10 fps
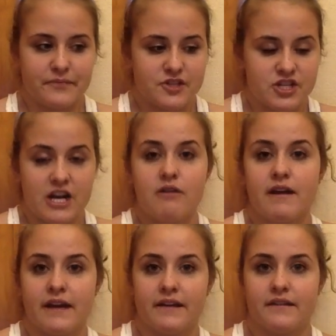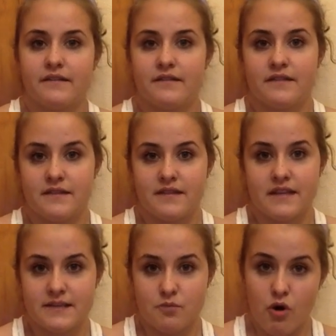sharing
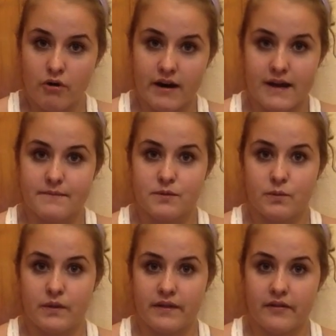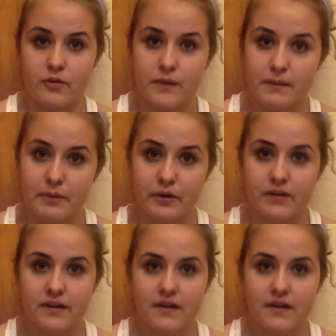these programs with other people.